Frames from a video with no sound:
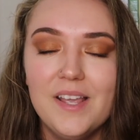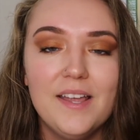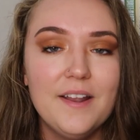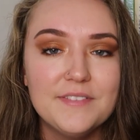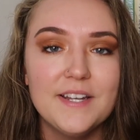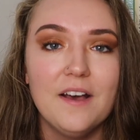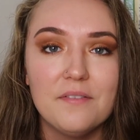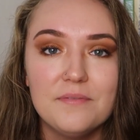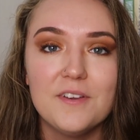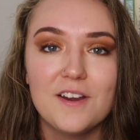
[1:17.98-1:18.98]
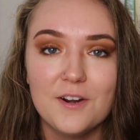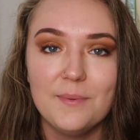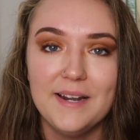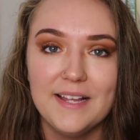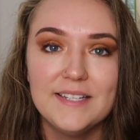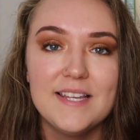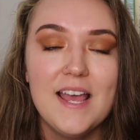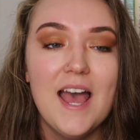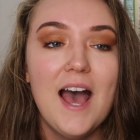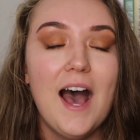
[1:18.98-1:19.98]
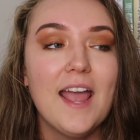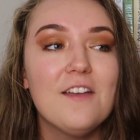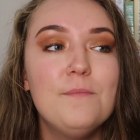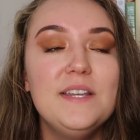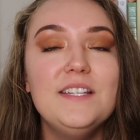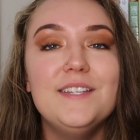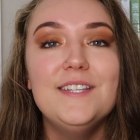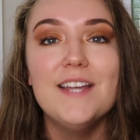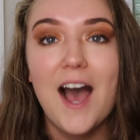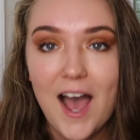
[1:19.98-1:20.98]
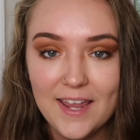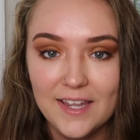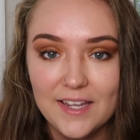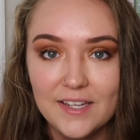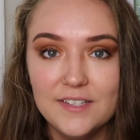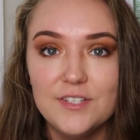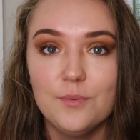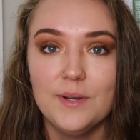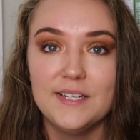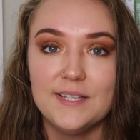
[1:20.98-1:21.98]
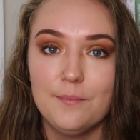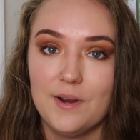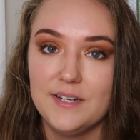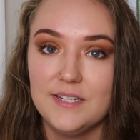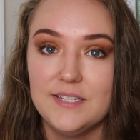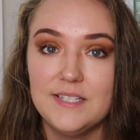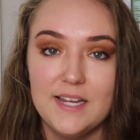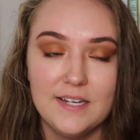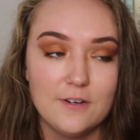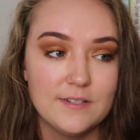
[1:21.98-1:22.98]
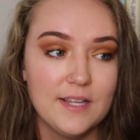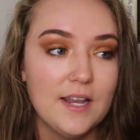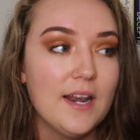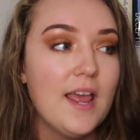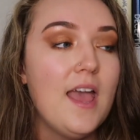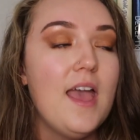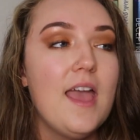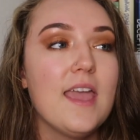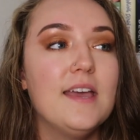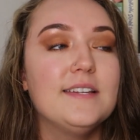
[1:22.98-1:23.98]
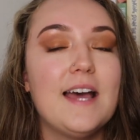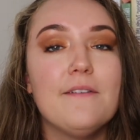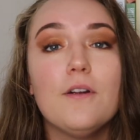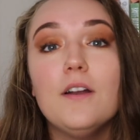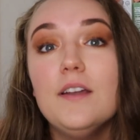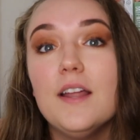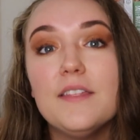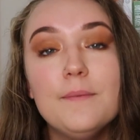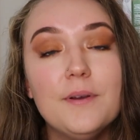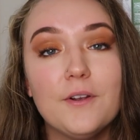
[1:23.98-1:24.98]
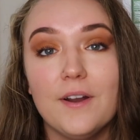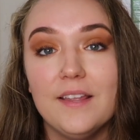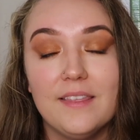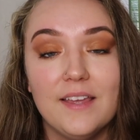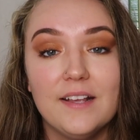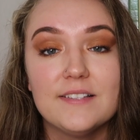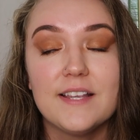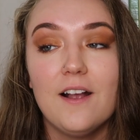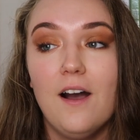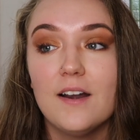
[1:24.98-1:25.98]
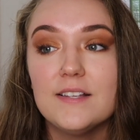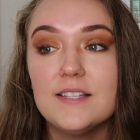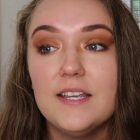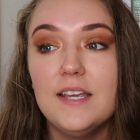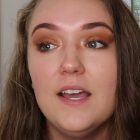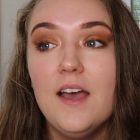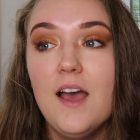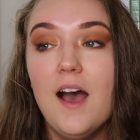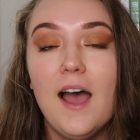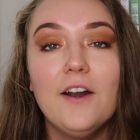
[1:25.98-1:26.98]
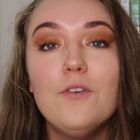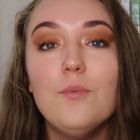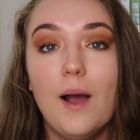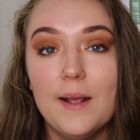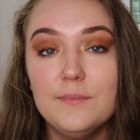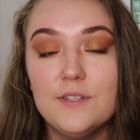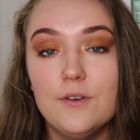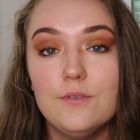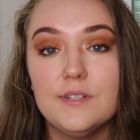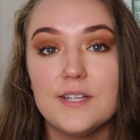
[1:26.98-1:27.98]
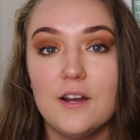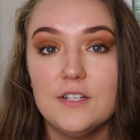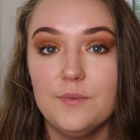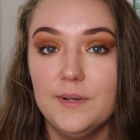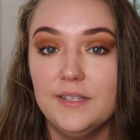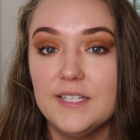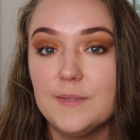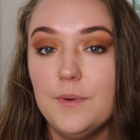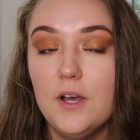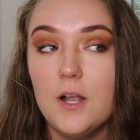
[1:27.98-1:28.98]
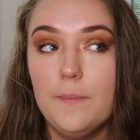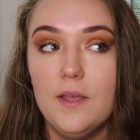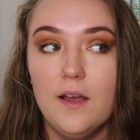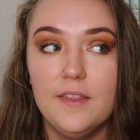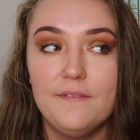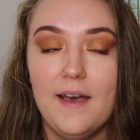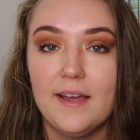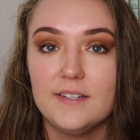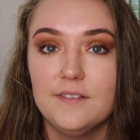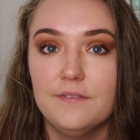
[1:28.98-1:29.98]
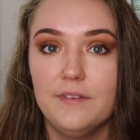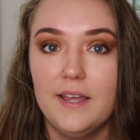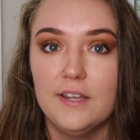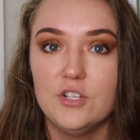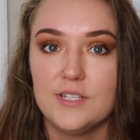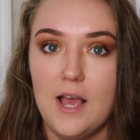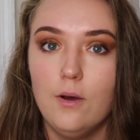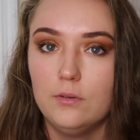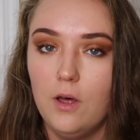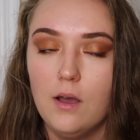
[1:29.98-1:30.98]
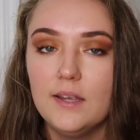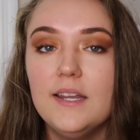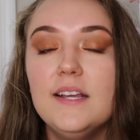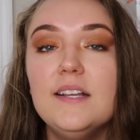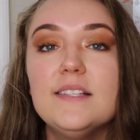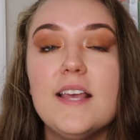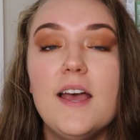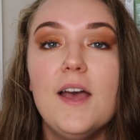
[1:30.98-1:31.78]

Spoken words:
Enough's enough. You're gonna read it. I have been dying to read some Brandon Sanderson, and I've heard nothing but great things. Like, honestly, I don't know why I'm so scared to read this book beyond the fact of like just how long it is,